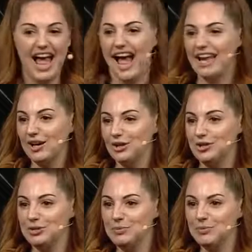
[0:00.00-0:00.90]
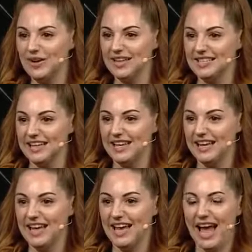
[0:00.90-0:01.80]
And I got to supervisor.
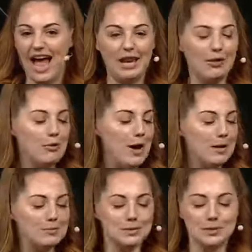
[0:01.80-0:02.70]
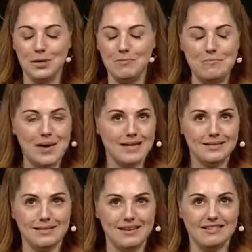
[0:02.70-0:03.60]
And I thought I was the best
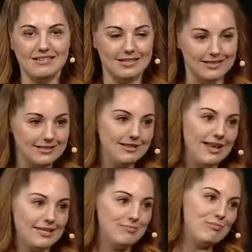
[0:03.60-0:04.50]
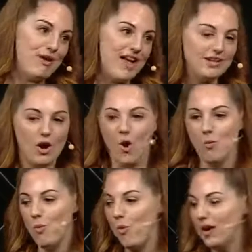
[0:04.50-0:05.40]
thing since sliced bread,
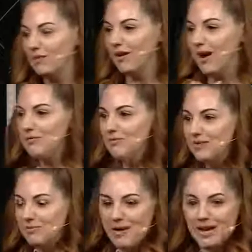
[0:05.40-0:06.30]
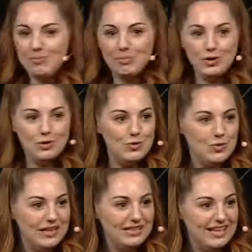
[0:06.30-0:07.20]
walking around with my blue
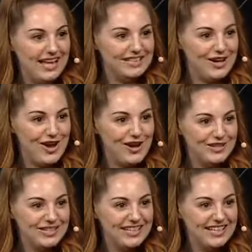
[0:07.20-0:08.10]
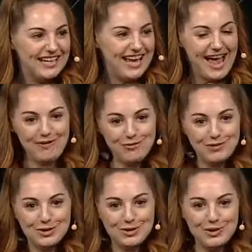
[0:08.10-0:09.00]
little lanyard.
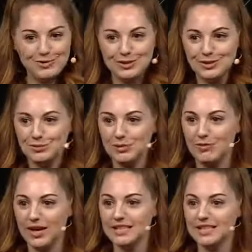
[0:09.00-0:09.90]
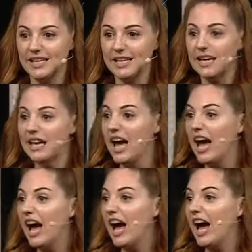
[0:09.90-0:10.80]
Everyone knew I was a supervisor.
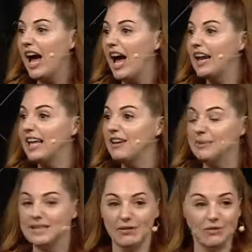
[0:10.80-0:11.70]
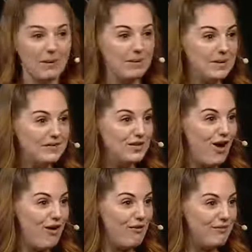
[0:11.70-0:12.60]
And I gave myself a couple of months off.